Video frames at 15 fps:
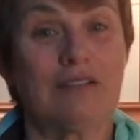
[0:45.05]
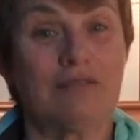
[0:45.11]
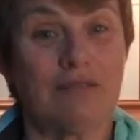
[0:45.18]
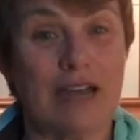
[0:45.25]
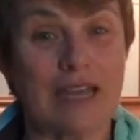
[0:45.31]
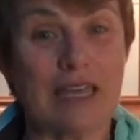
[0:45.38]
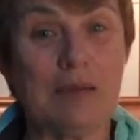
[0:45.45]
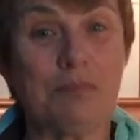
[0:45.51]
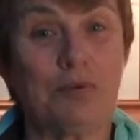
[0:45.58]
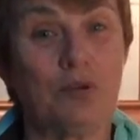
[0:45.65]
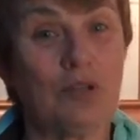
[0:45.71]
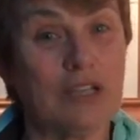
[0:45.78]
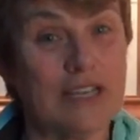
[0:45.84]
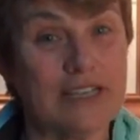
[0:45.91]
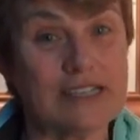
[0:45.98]

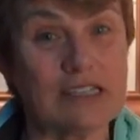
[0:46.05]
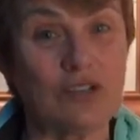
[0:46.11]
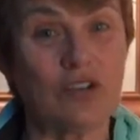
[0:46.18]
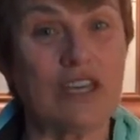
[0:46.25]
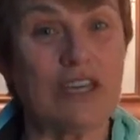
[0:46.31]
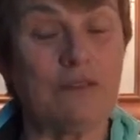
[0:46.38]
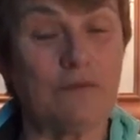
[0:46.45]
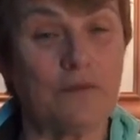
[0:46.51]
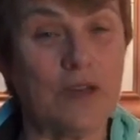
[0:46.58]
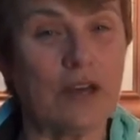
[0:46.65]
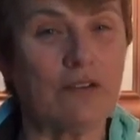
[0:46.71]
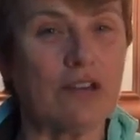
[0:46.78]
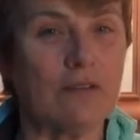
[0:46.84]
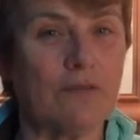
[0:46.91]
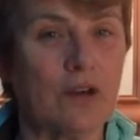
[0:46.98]
racquetball is looking
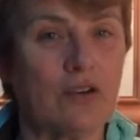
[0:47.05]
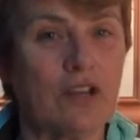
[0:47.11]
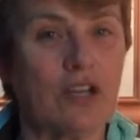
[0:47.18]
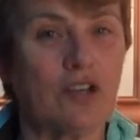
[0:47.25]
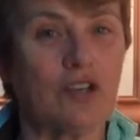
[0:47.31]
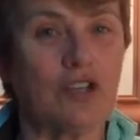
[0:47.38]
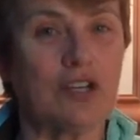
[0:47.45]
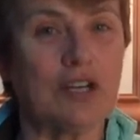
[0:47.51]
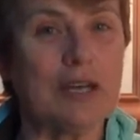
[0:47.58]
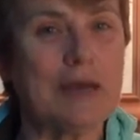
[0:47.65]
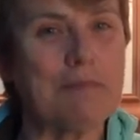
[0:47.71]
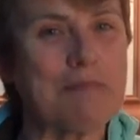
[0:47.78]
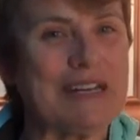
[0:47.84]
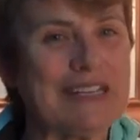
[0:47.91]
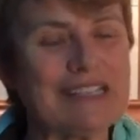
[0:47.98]
very, very good.
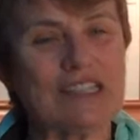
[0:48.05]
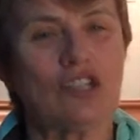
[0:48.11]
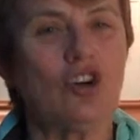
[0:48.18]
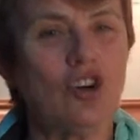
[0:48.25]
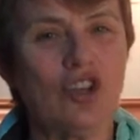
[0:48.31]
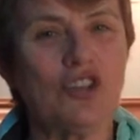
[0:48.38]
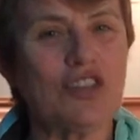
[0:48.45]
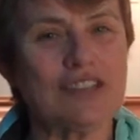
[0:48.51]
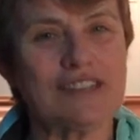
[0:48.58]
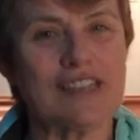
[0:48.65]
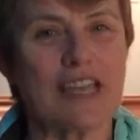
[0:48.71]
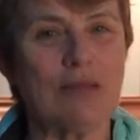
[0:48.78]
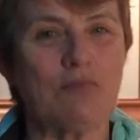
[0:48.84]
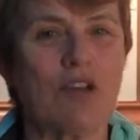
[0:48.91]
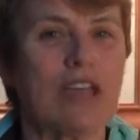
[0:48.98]
But it's not the
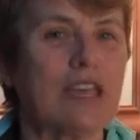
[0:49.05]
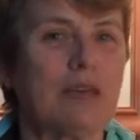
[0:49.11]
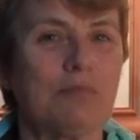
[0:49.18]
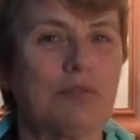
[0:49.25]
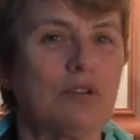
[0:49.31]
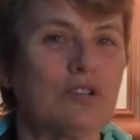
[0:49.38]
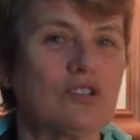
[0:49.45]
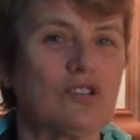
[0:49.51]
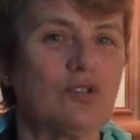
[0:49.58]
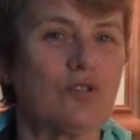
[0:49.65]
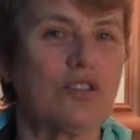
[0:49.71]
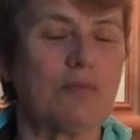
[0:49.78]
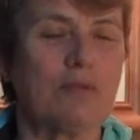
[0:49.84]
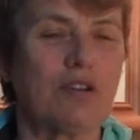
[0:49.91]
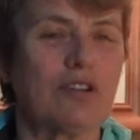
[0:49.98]
same racquetball as
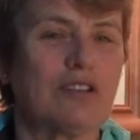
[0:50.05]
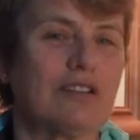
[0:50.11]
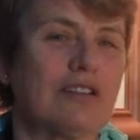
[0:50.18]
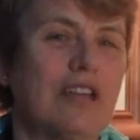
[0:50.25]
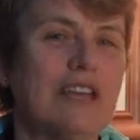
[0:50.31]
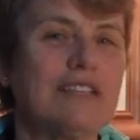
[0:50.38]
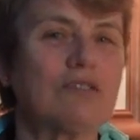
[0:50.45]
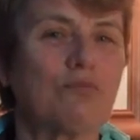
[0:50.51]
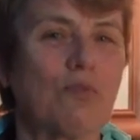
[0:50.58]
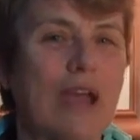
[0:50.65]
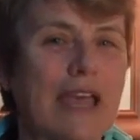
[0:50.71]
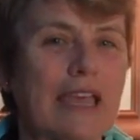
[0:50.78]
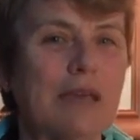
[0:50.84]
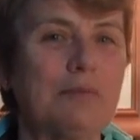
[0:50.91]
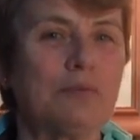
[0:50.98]
North American. It's
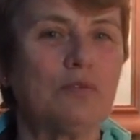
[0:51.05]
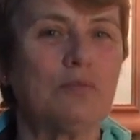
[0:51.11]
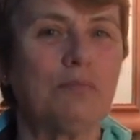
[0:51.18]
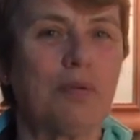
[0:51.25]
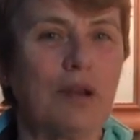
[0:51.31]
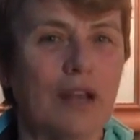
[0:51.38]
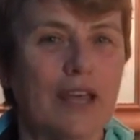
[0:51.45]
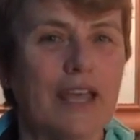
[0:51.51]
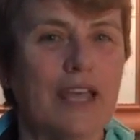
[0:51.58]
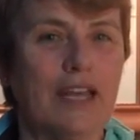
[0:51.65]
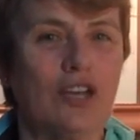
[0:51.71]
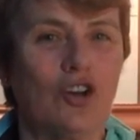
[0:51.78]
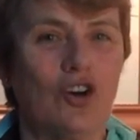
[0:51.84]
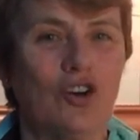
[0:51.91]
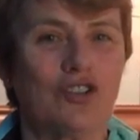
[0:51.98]
racquetball
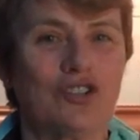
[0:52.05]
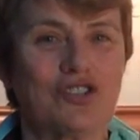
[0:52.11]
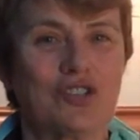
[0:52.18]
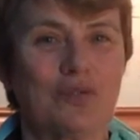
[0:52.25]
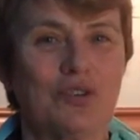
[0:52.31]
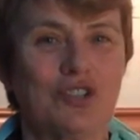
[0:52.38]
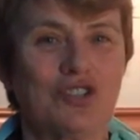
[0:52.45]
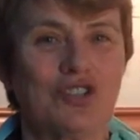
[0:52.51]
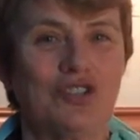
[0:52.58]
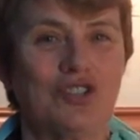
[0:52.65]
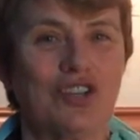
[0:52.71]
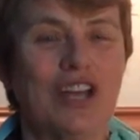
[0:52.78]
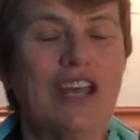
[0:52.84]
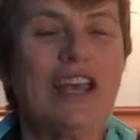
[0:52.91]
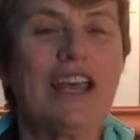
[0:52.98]
played on a squash court.